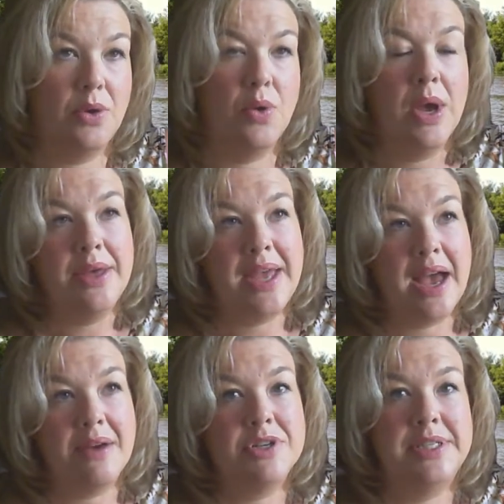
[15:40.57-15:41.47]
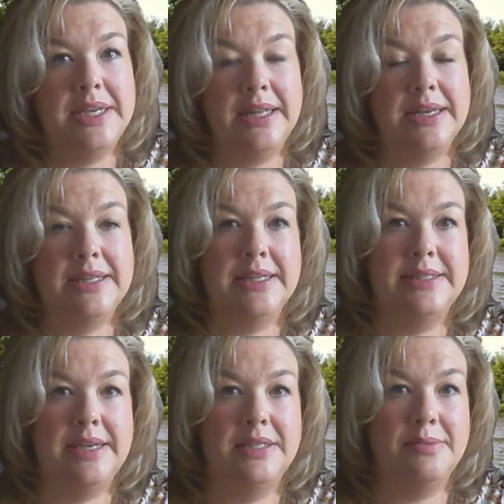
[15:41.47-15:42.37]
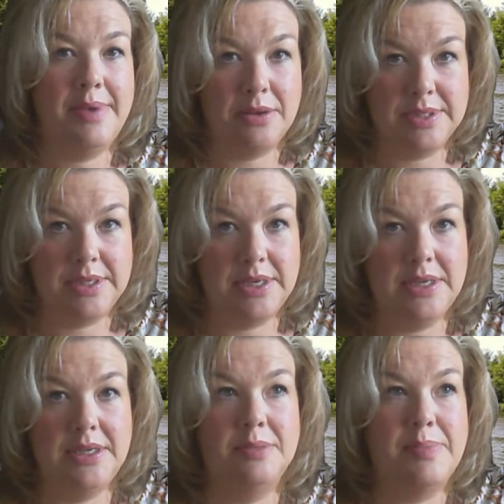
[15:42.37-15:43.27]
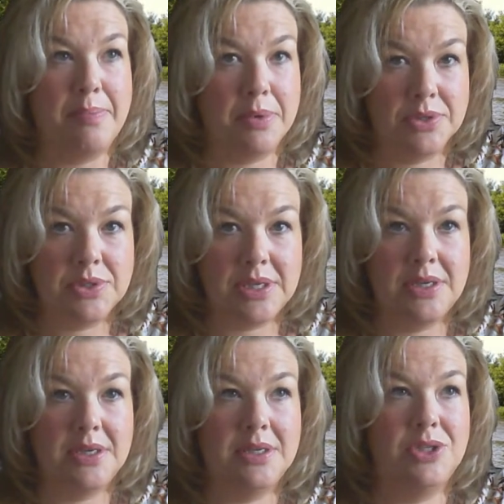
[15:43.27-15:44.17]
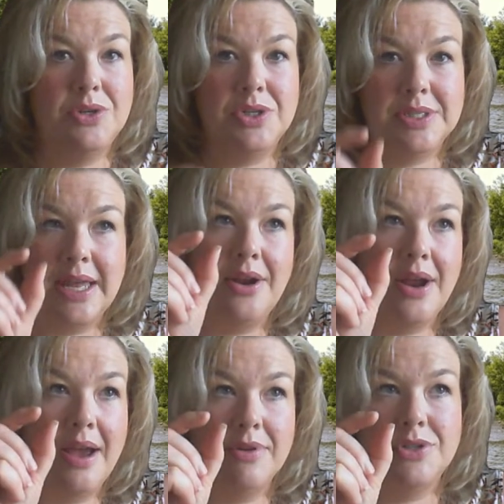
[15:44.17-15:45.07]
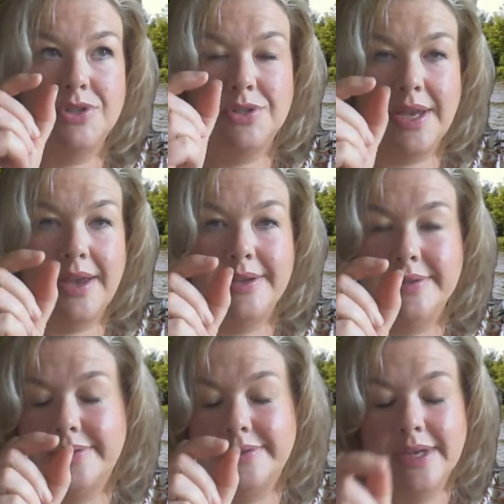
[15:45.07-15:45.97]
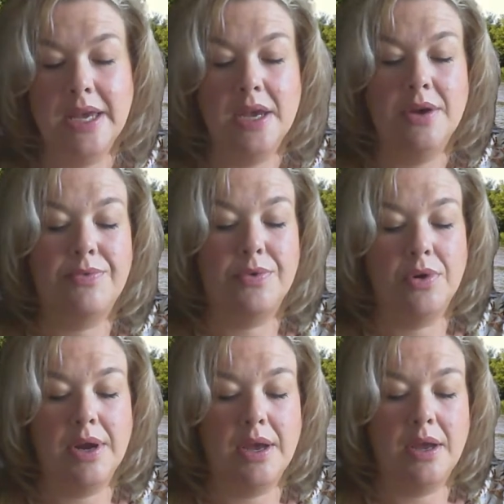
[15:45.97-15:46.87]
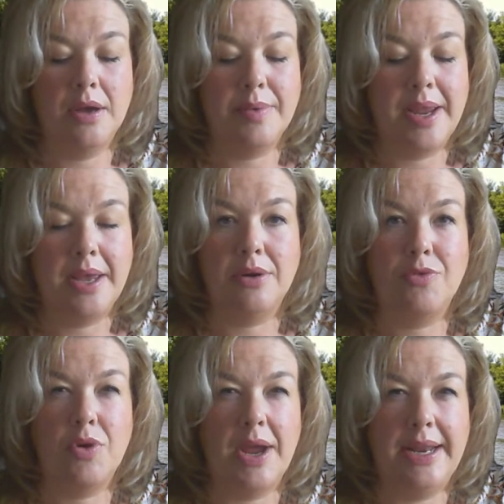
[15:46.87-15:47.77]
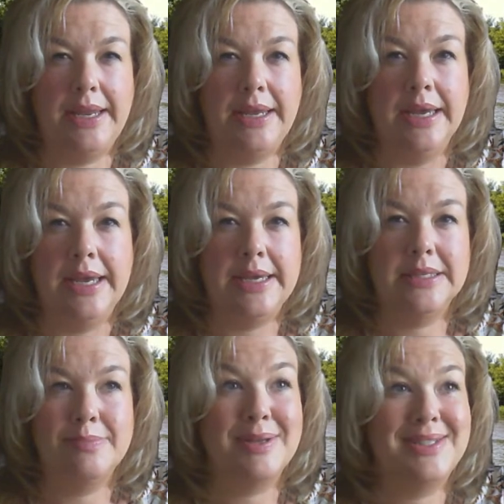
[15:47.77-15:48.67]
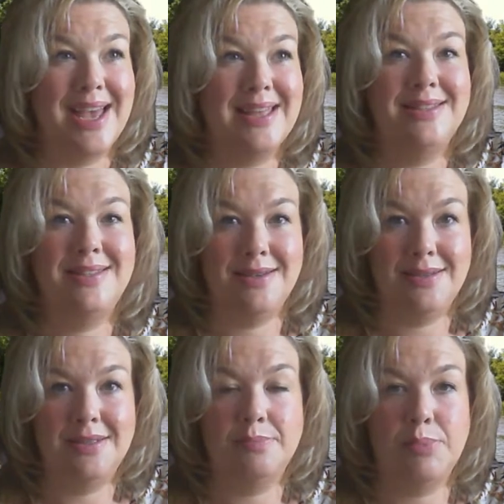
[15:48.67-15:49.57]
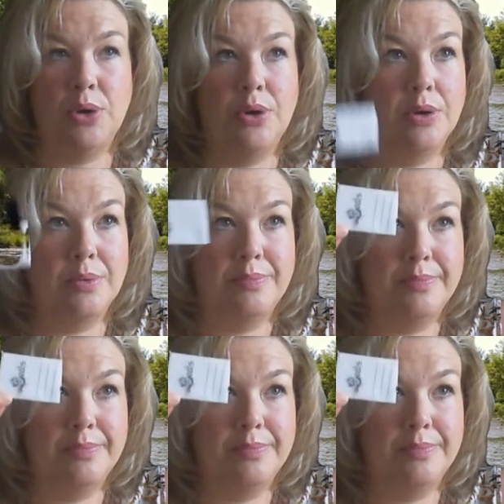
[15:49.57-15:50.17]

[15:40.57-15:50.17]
So the average seed, like let's say tomato seeds, pepper seeds, just kind of your average size for a regular variety is about 10 seeds per